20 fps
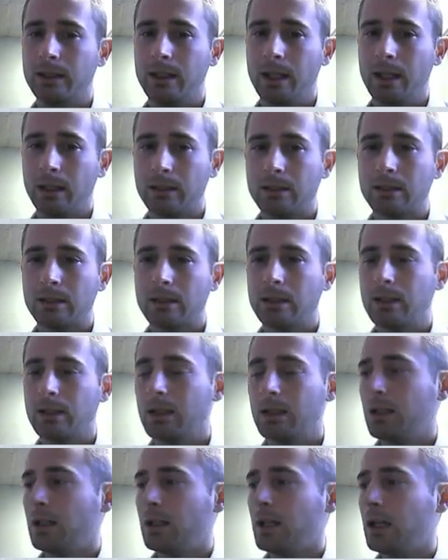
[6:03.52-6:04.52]
the text.
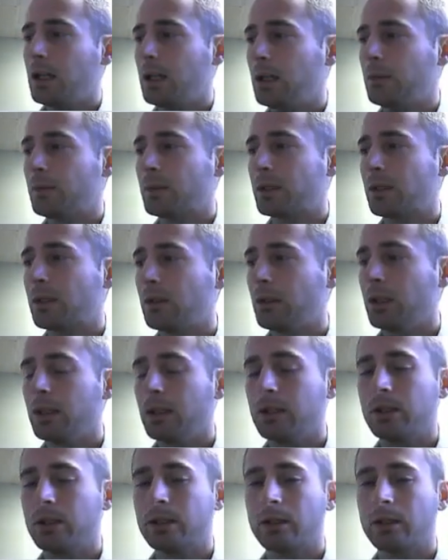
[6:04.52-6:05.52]
So
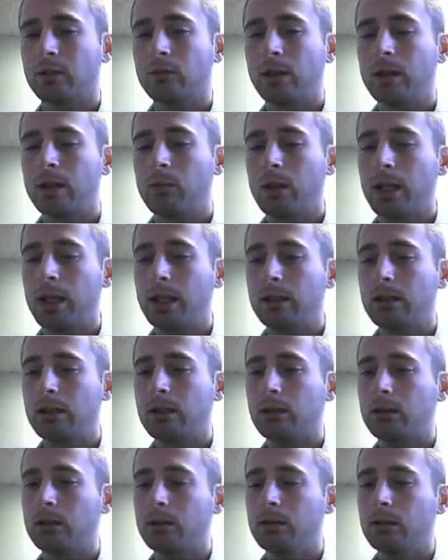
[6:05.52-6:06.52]
it's just a great way
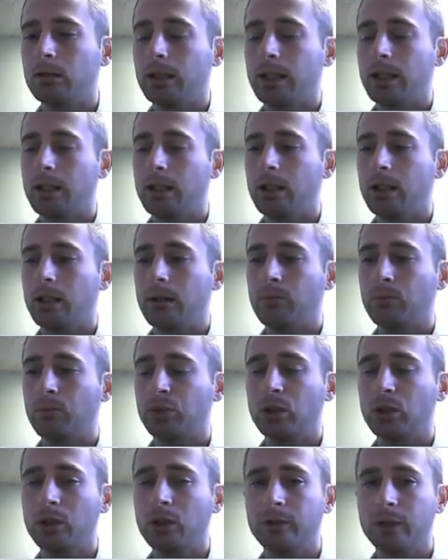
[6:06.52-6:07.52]
to
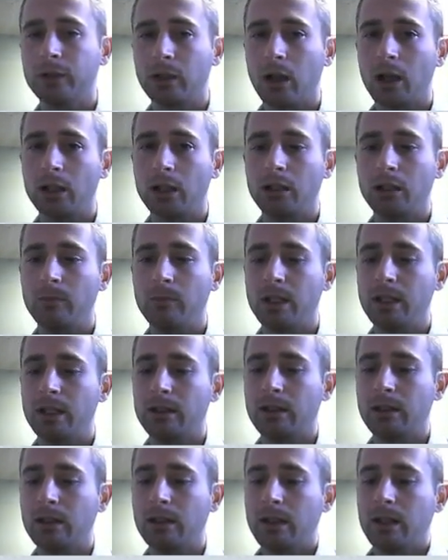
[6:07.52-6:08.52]
improve your
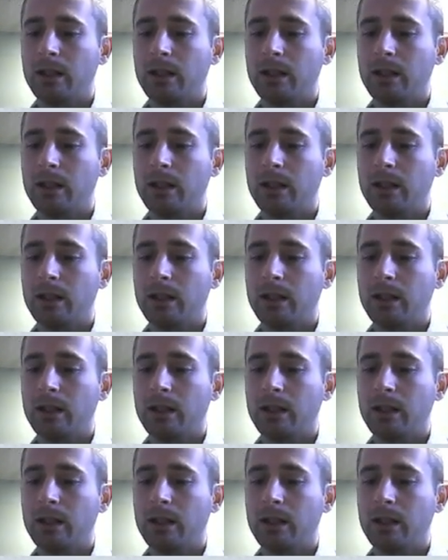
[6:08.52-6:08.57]
argument,